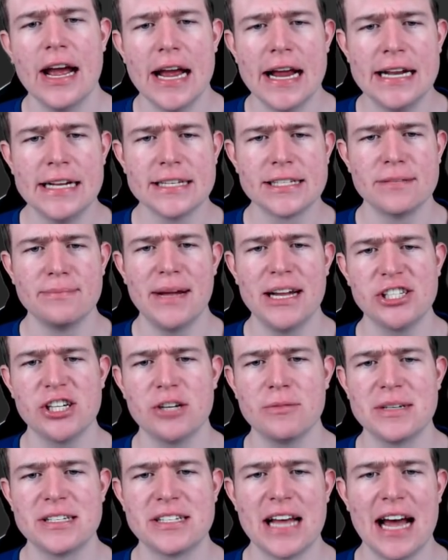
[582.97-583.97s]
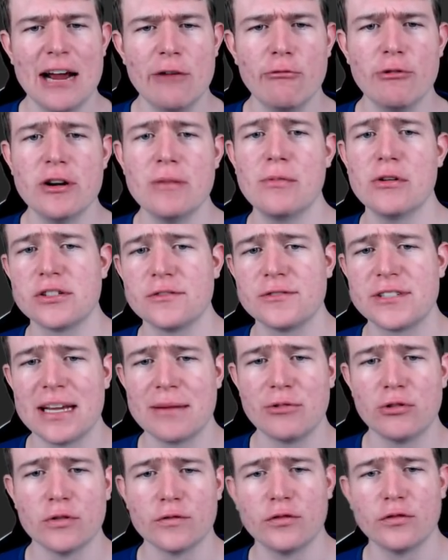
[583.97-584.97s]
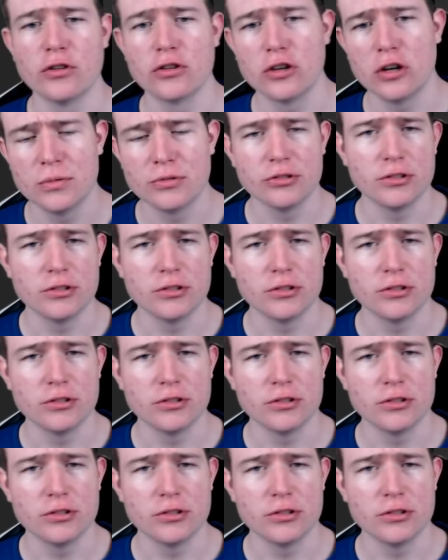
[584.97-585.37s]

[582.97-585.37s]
in this matchup is I want to most of the time going for a Goblin